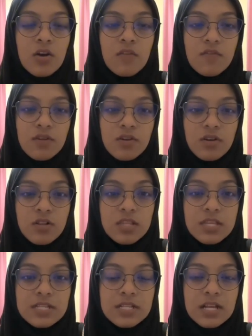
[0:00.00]
Overall,
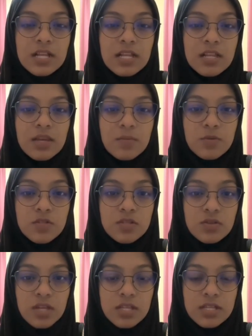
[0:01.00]
this study
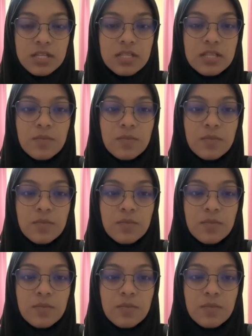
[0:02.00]
demonstrated